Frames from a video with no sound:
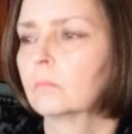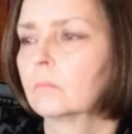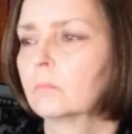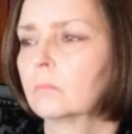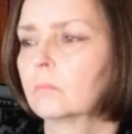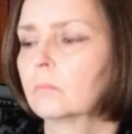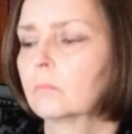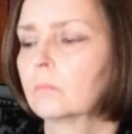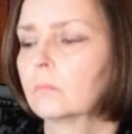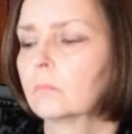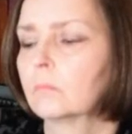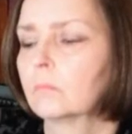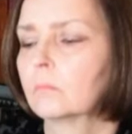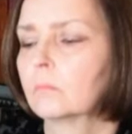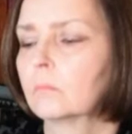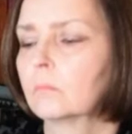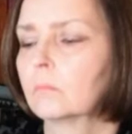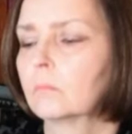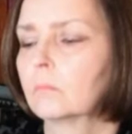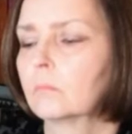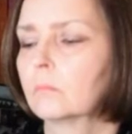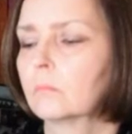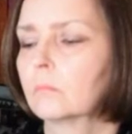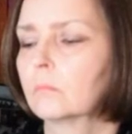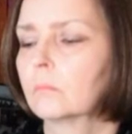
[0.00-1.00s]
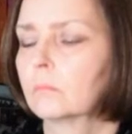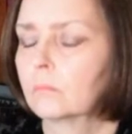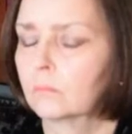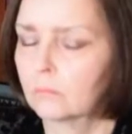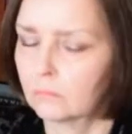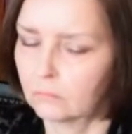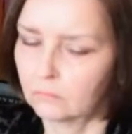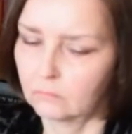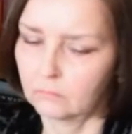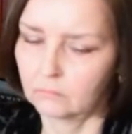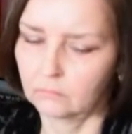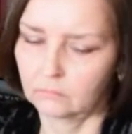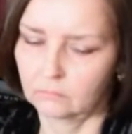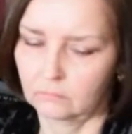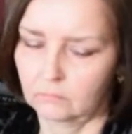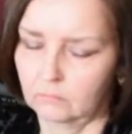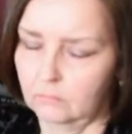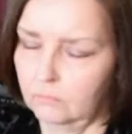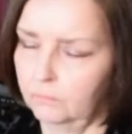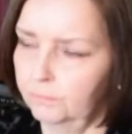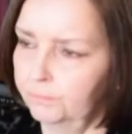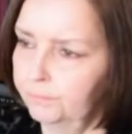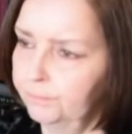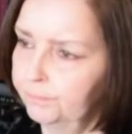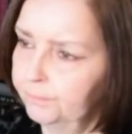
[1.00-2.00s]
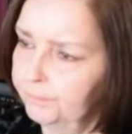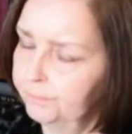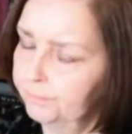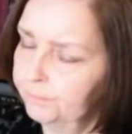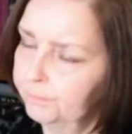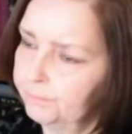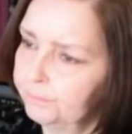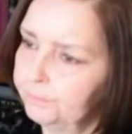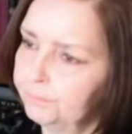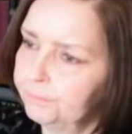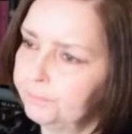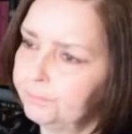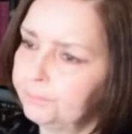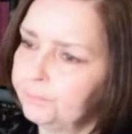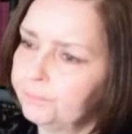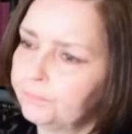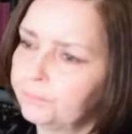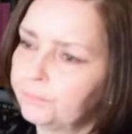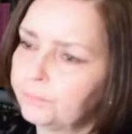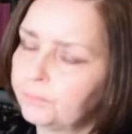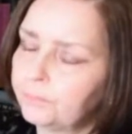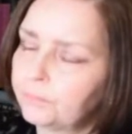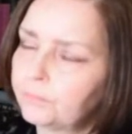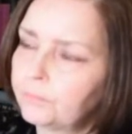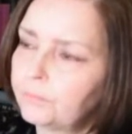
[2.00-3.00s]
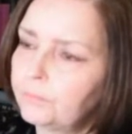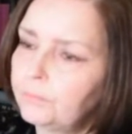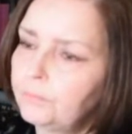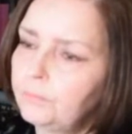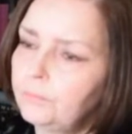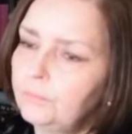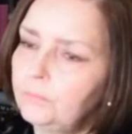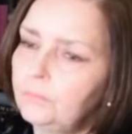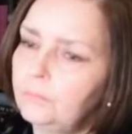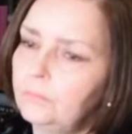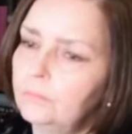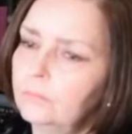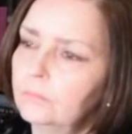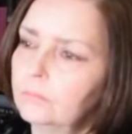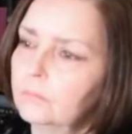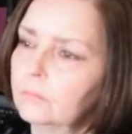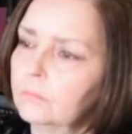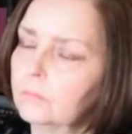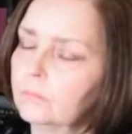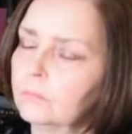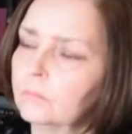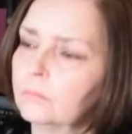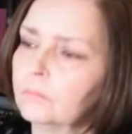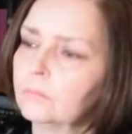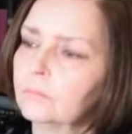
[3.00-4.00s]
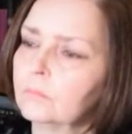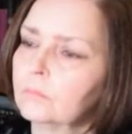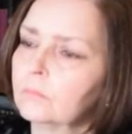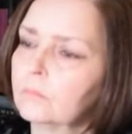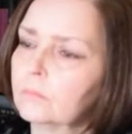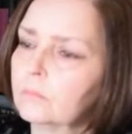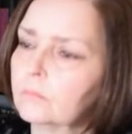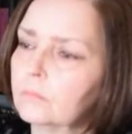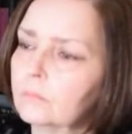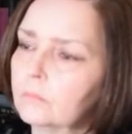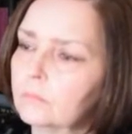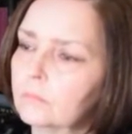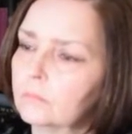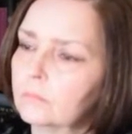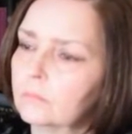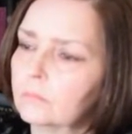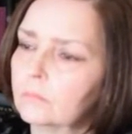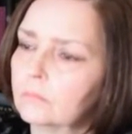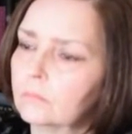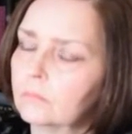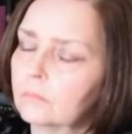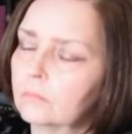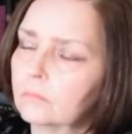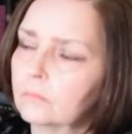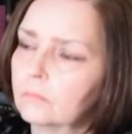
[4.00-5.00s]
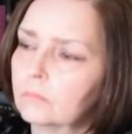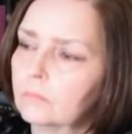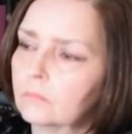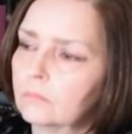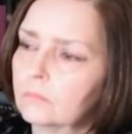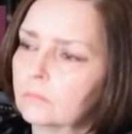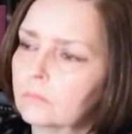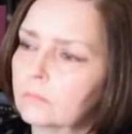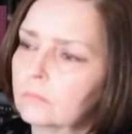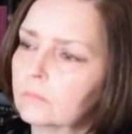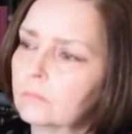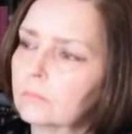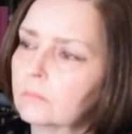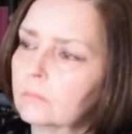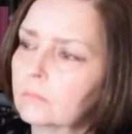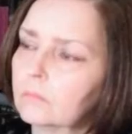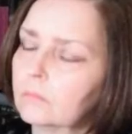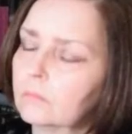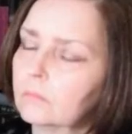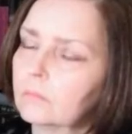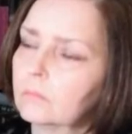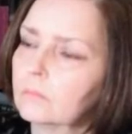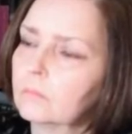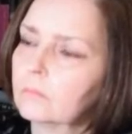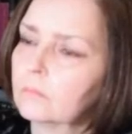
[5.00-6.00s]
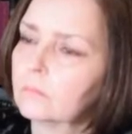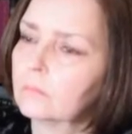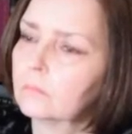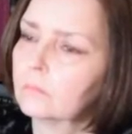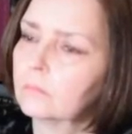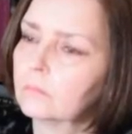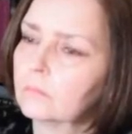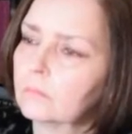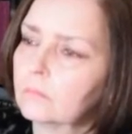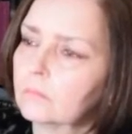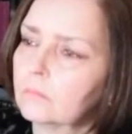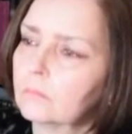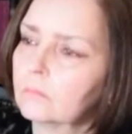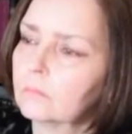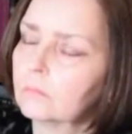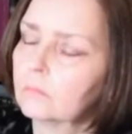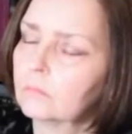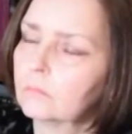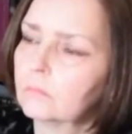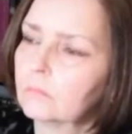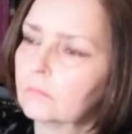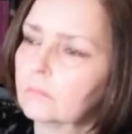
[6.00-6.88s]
(silent)